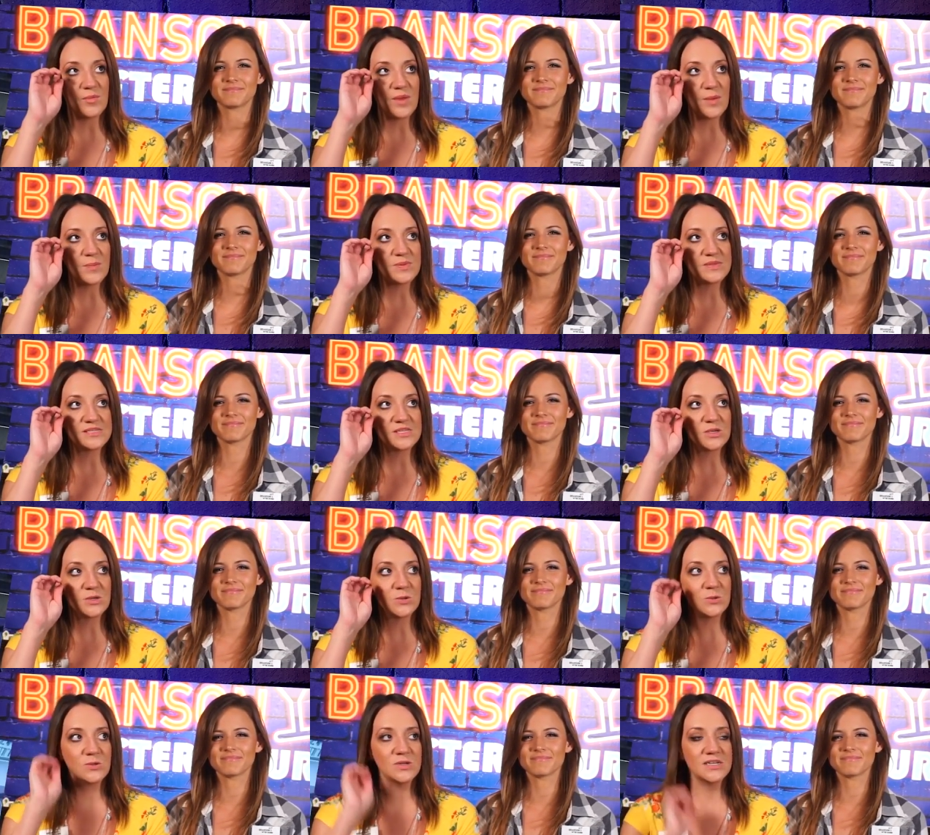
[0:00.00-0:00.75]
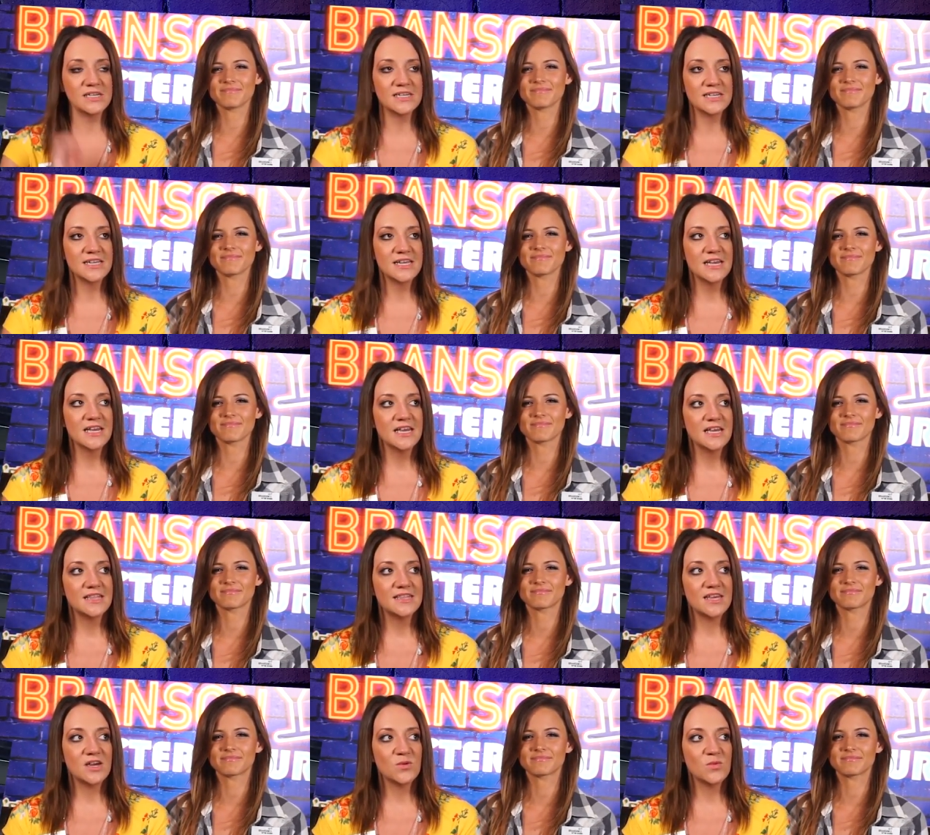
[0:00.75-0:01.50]
Speaker 1: um, episode
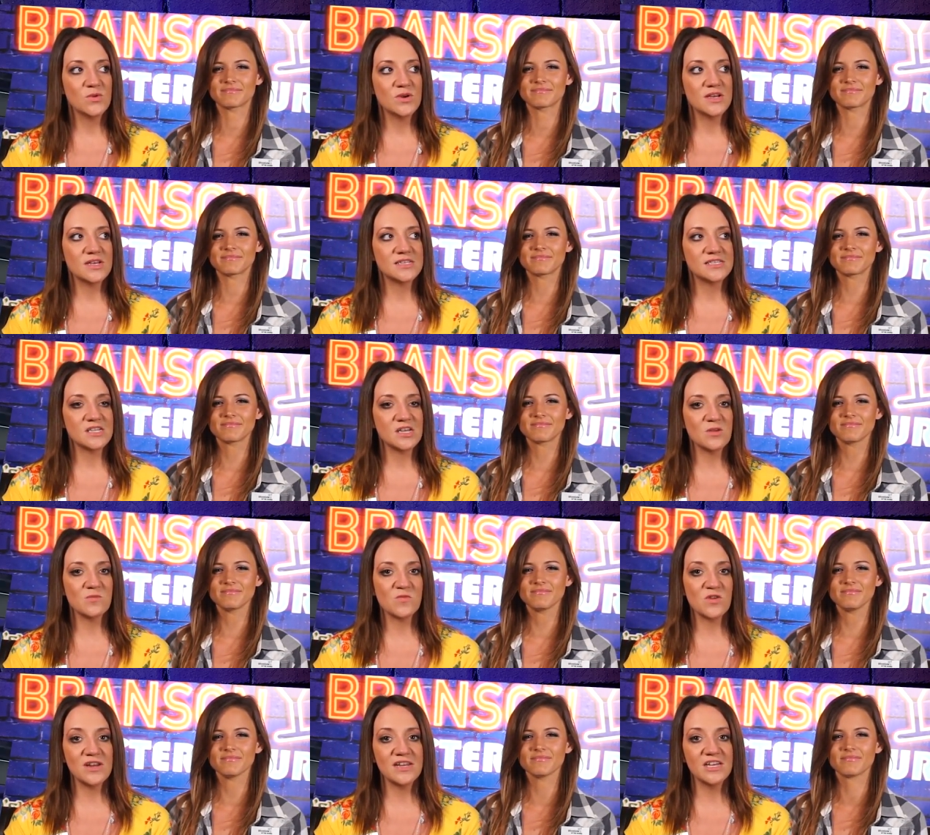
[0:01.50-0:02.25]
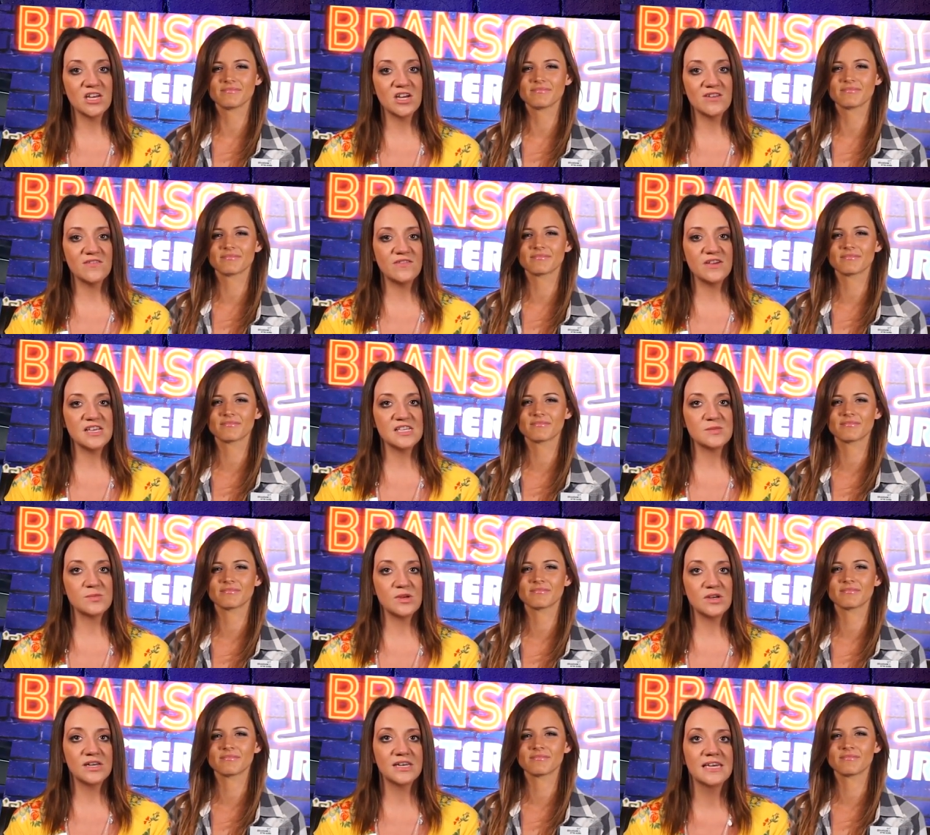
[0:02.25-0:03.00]
that was um, running on
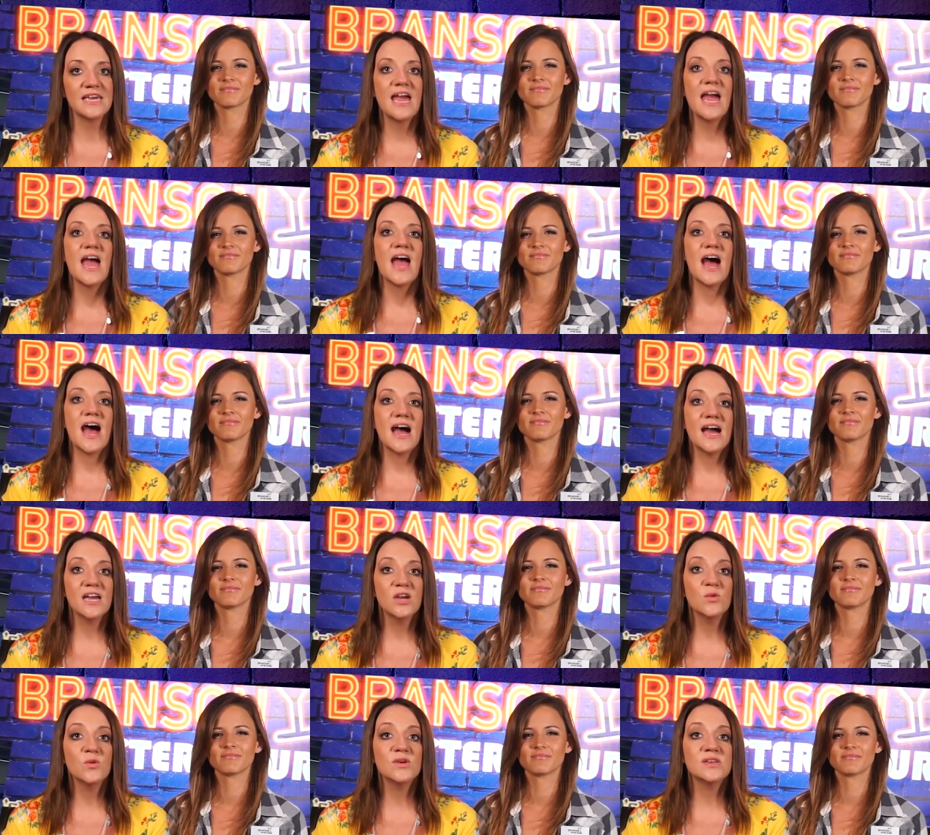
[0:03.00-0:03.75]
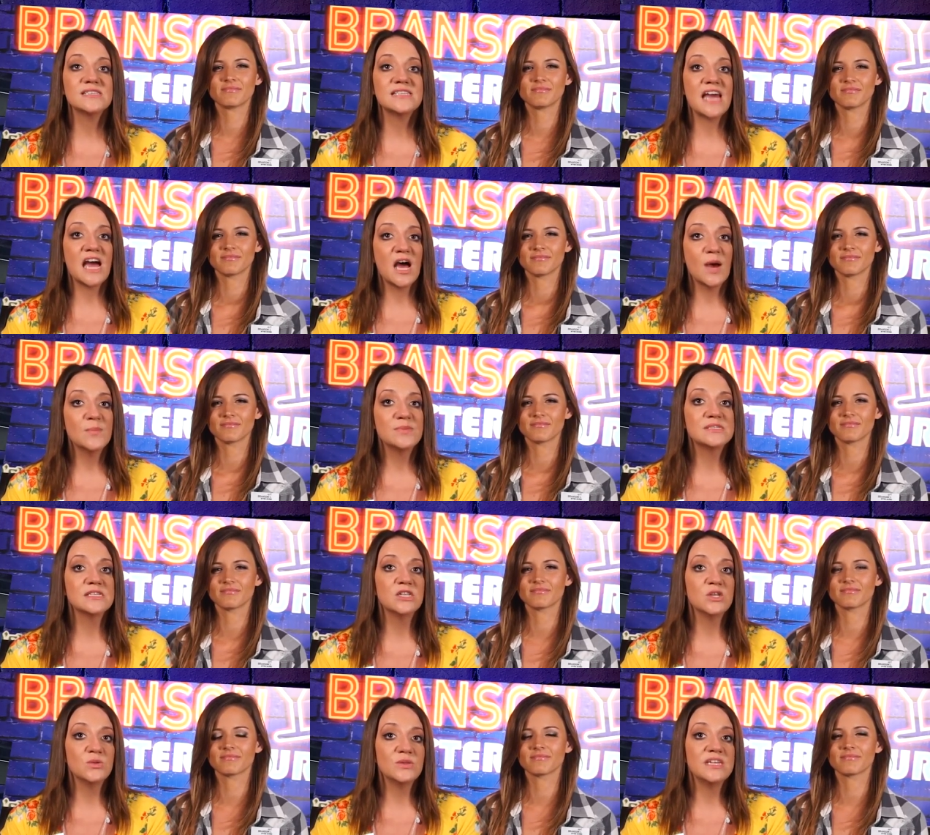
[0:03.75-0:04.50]
Facebook, I was
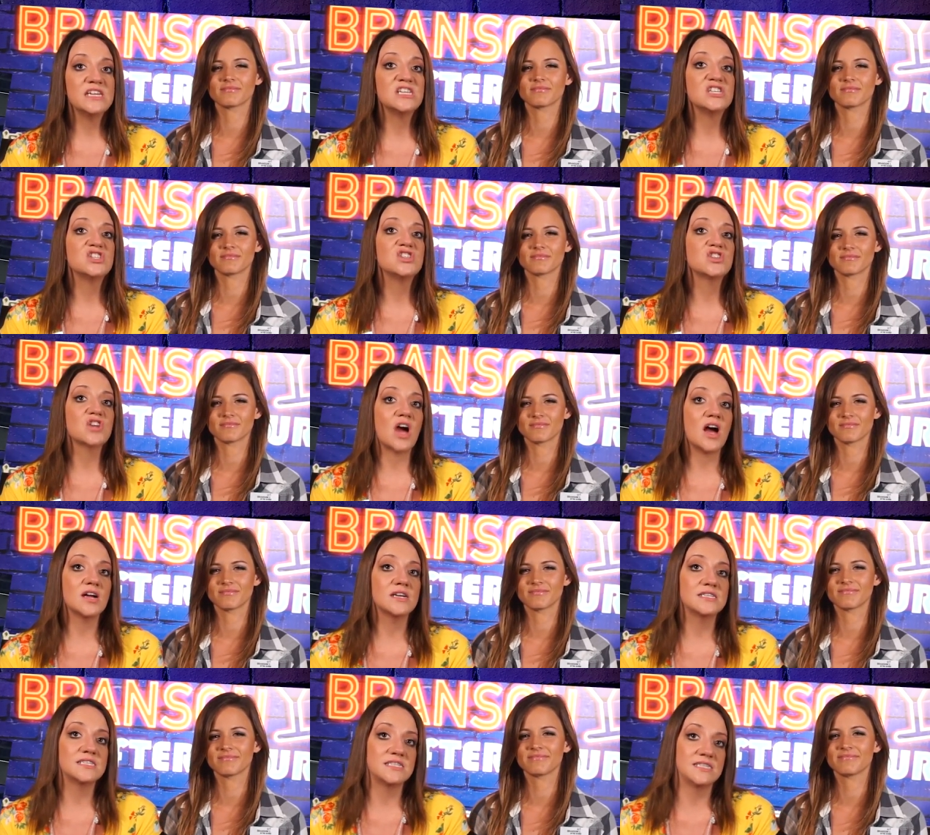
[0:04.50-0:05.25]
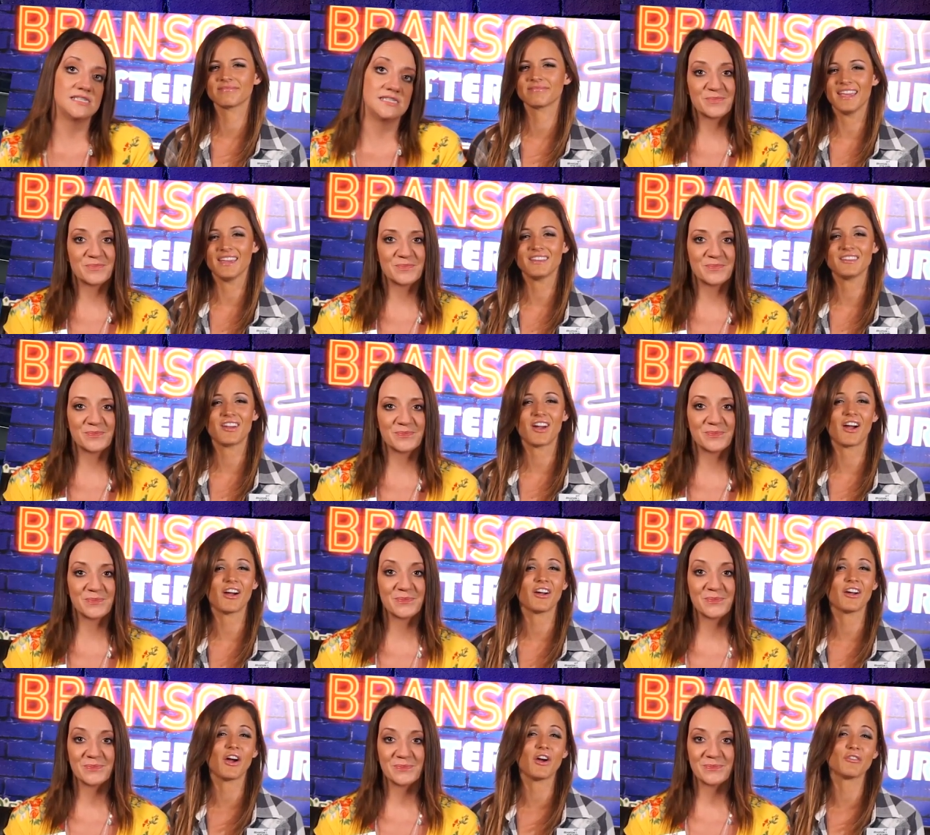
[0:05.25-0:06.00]
absolutely shocked.
Speaker 2: And
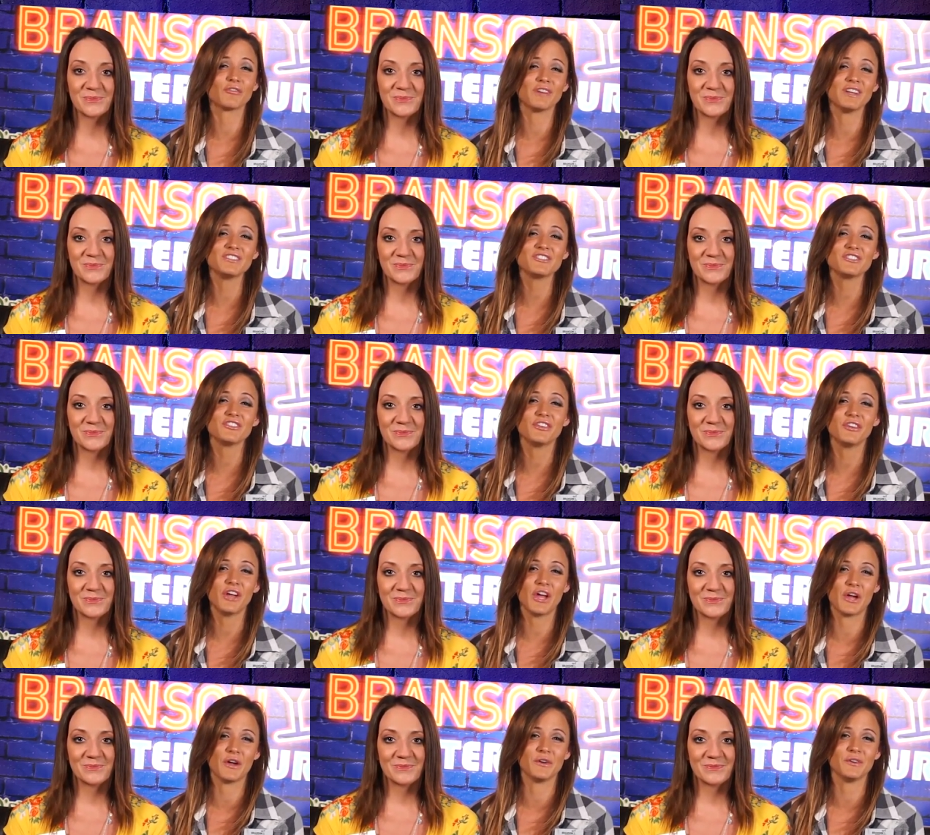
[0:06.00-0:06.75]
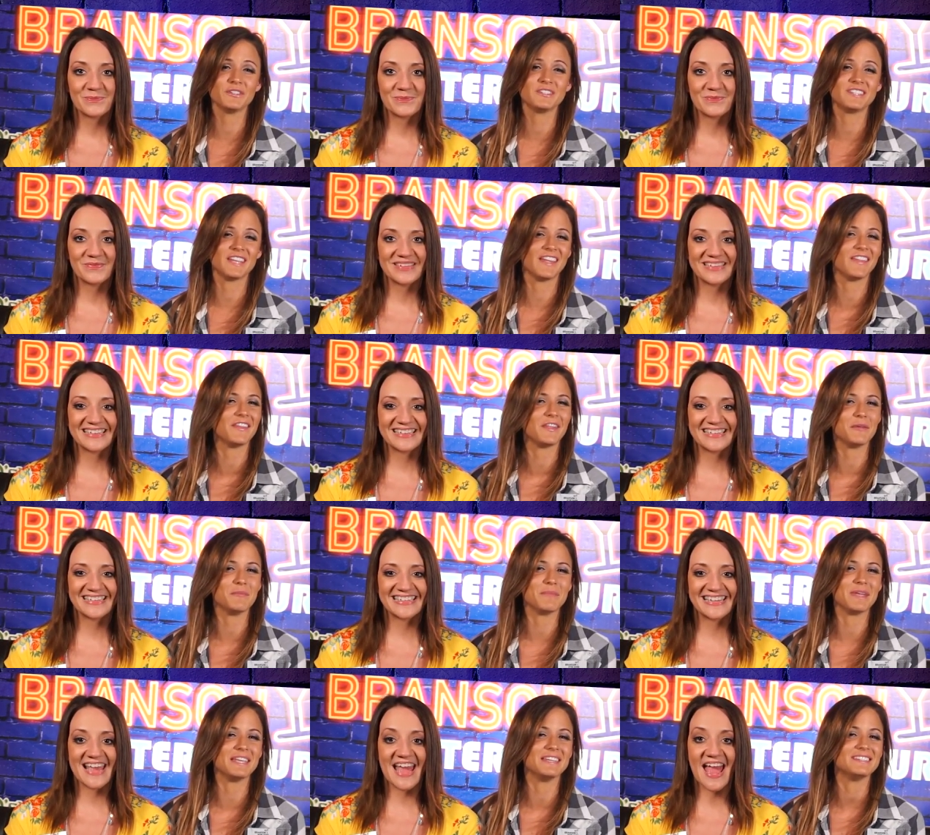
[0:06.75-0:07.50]
our original host
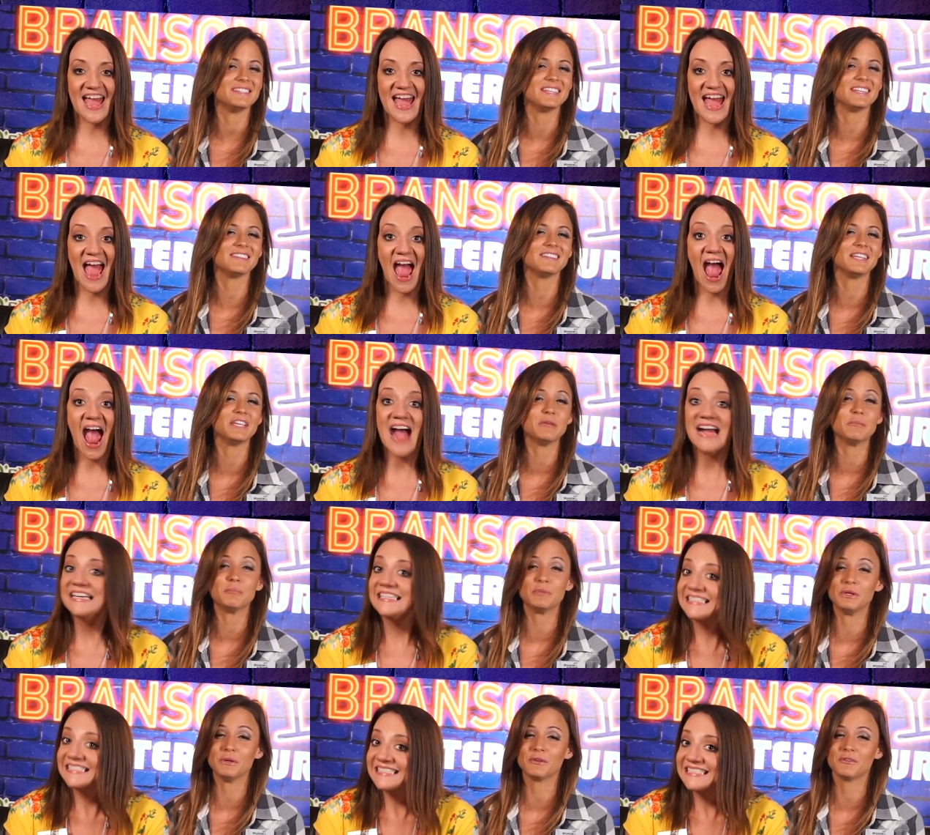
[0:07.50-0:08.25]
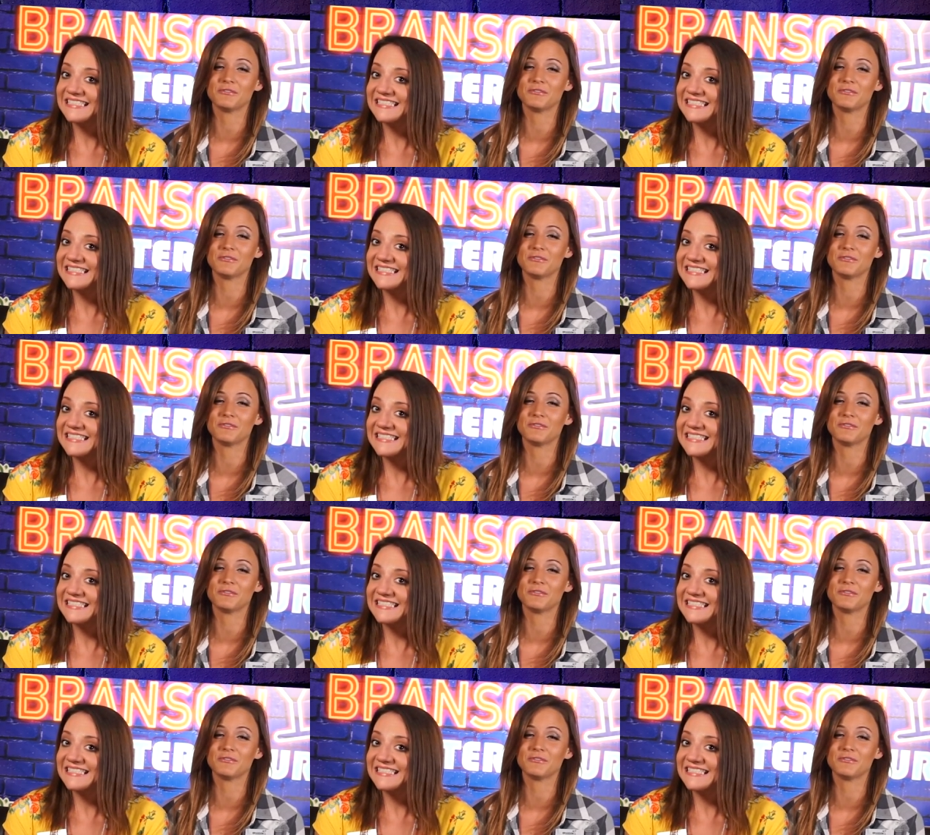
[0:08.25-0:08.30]
and the amazingly